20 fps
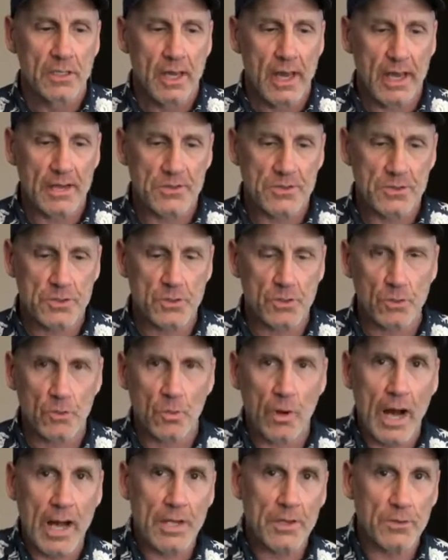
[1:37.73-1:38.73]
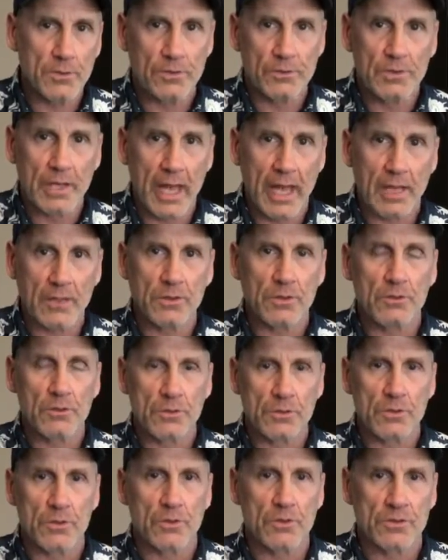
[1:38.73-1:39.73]
as to why you can
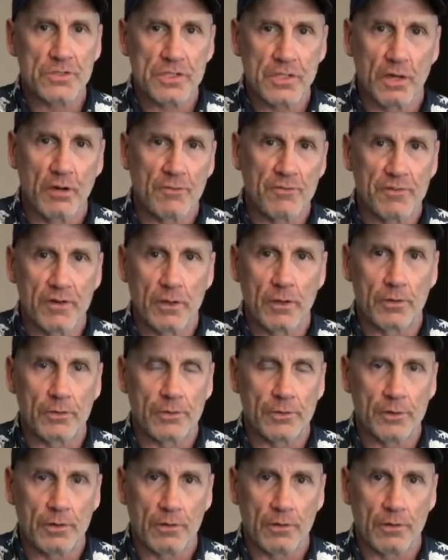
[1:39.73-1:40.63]
use your cell phone,